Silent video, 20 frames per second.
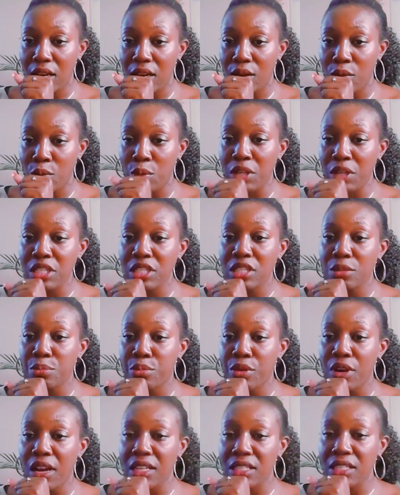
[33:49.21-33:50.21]
what is the
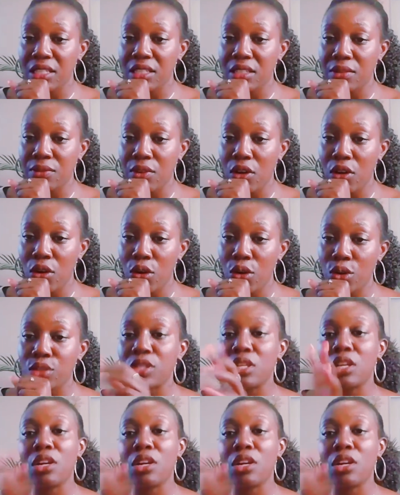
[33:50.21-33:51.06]
process of co-hosting?